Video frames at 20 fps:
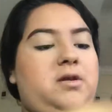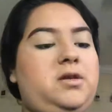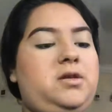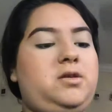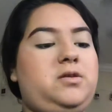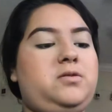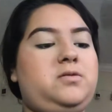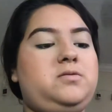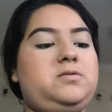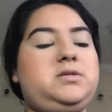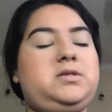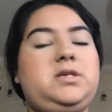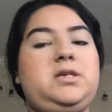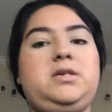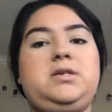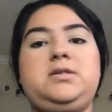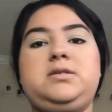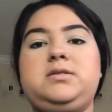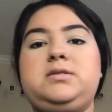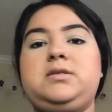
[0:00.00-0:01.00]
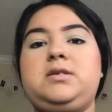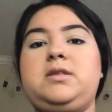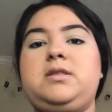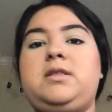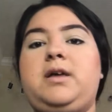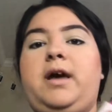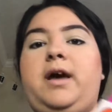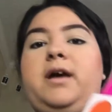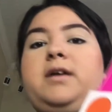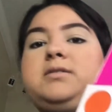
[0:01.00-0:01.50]
going to use is
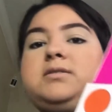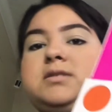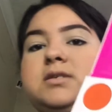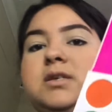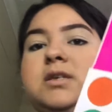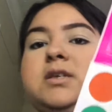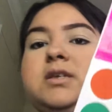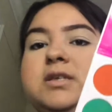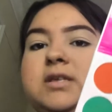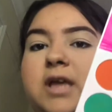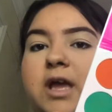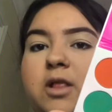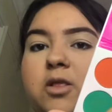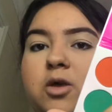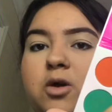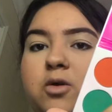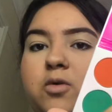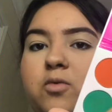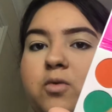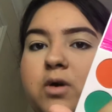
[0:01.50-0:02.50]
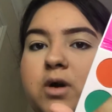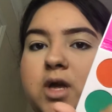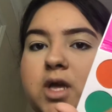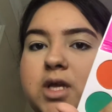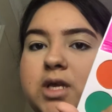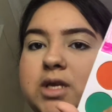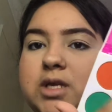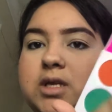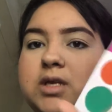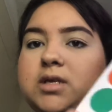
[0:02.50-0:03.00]
that yellow
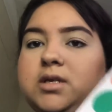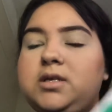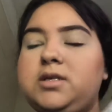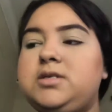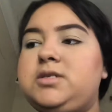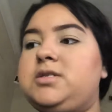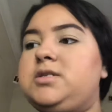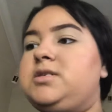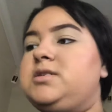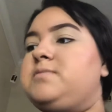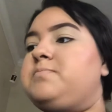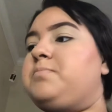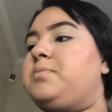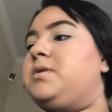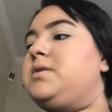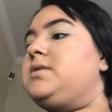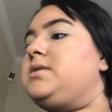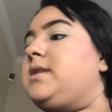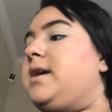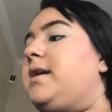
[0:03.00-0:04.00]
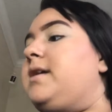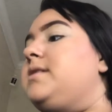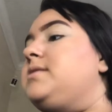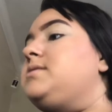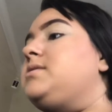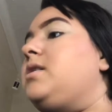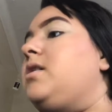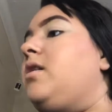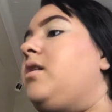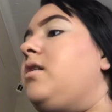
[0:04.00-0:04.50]
one, and just put
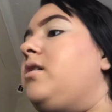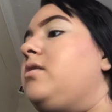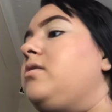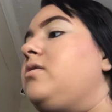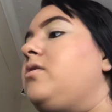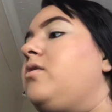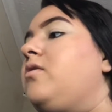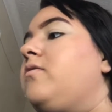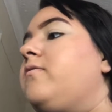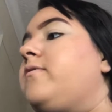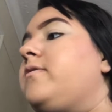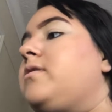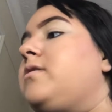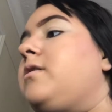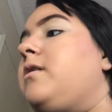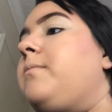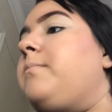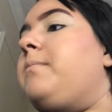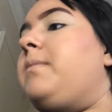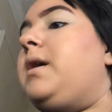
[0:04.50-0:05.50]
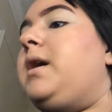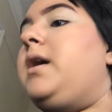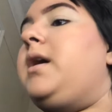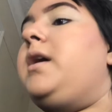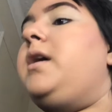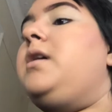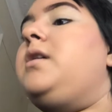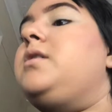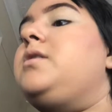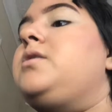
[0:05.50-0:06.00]
that all over
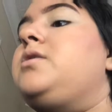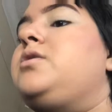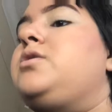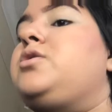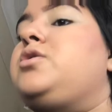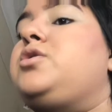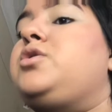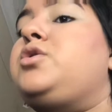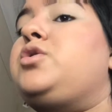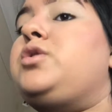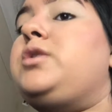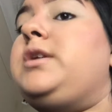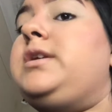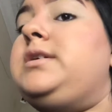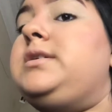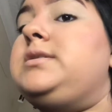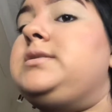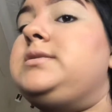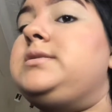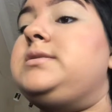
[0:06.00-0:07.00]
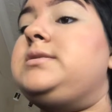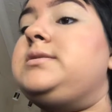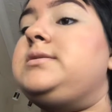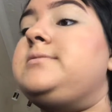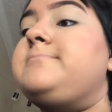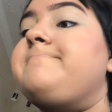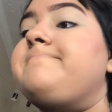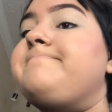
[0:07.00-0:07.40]
my crease.